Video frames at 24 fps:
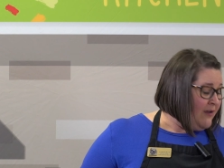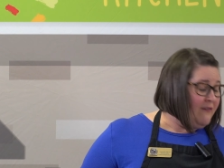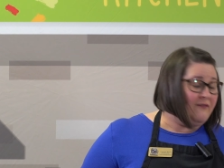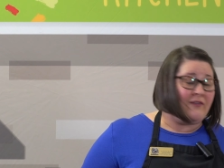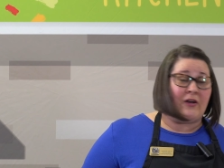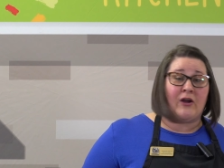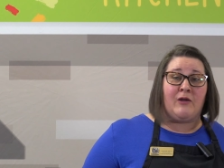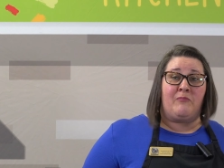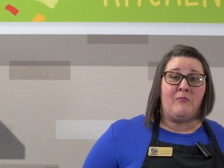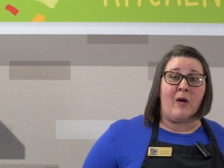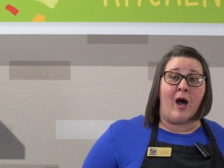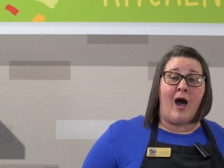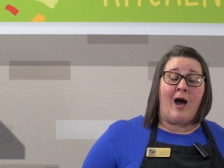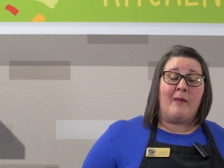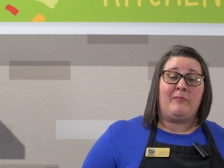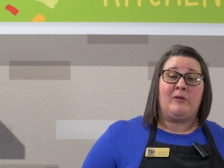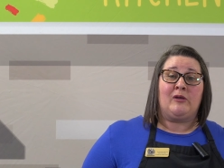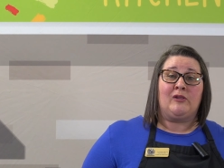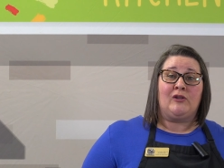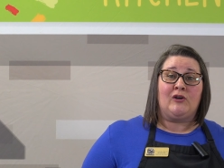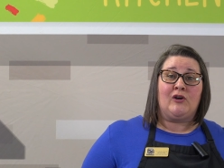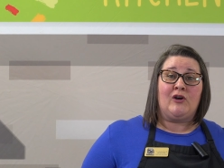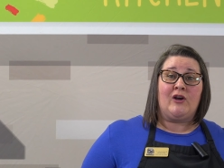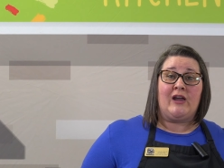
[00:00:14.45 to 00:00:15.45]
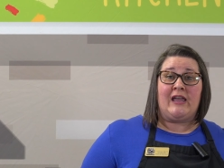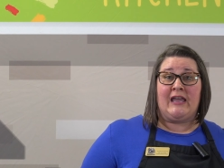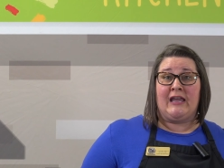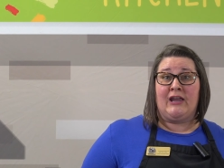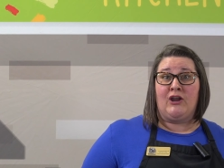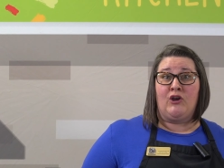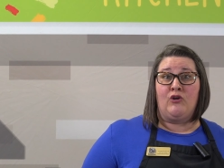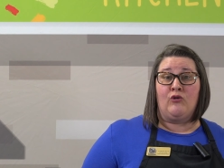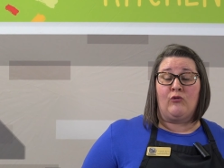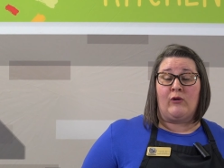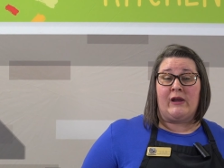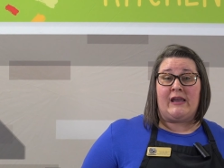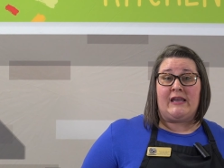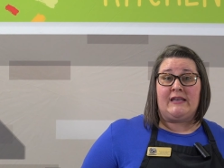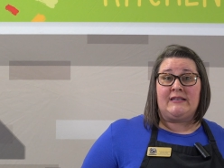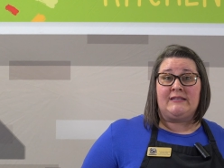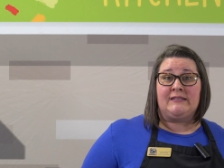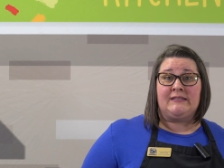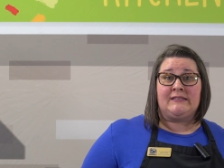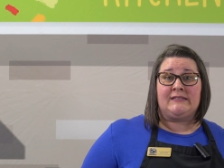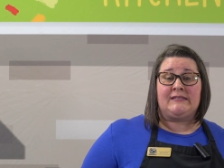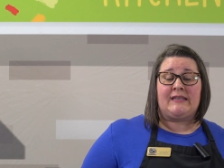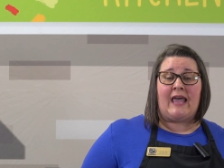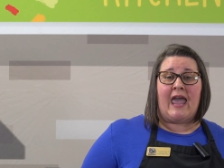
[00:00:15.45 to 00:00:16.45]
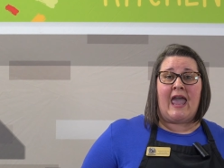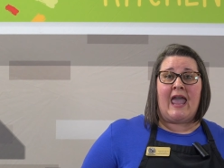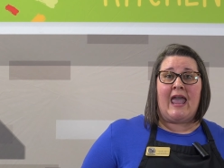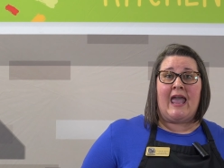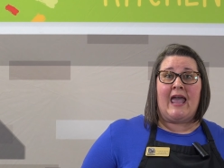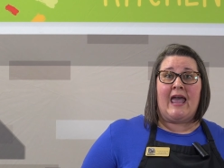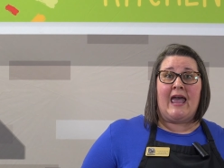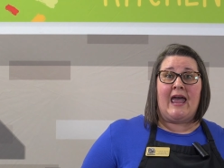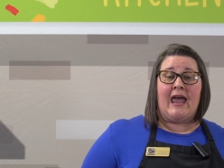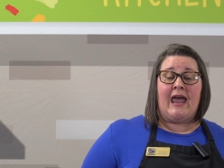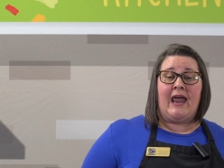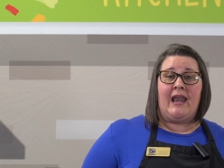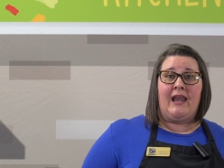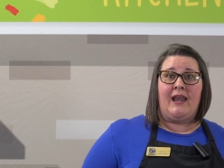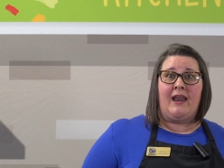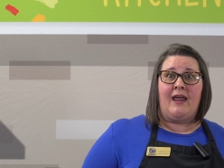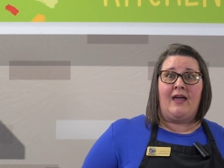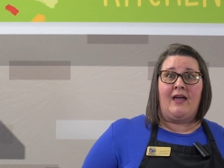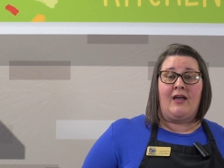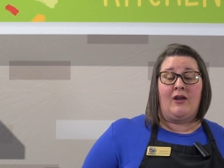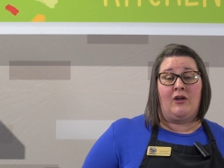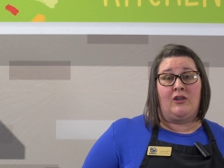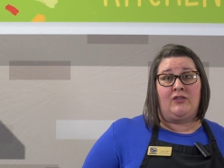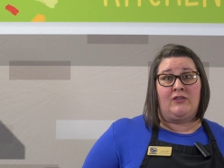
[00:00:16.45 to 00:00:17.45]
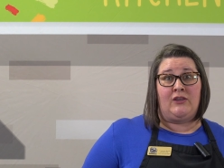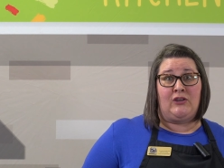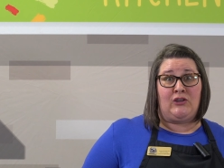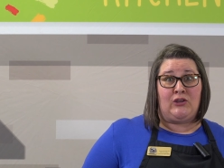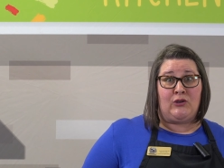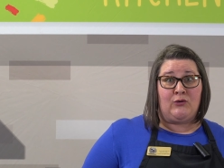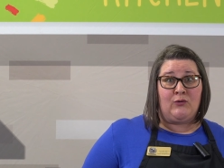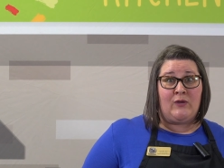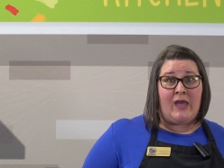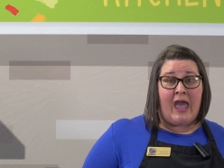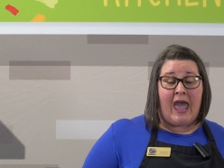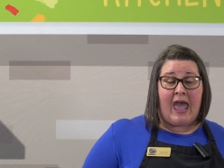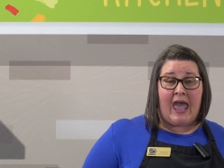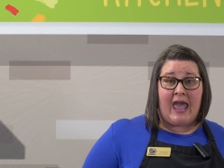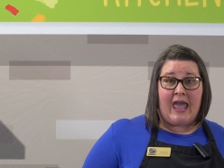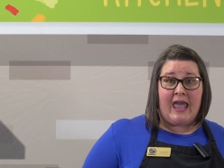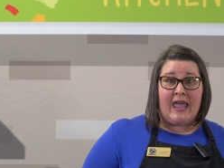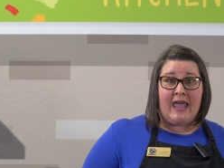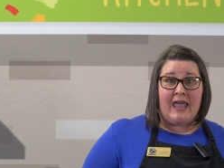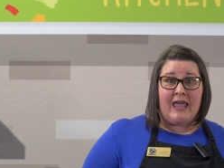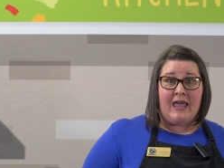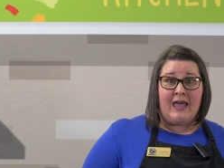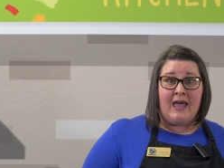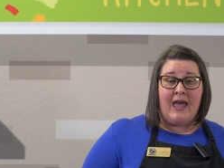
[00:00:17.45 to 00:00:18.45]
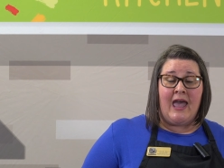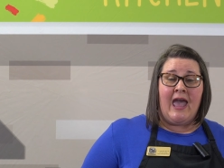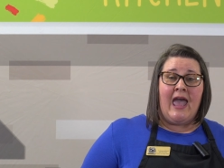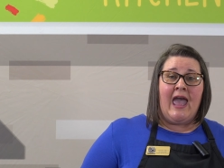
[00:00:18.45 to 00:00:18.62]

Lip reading: very popular in Greece and the UK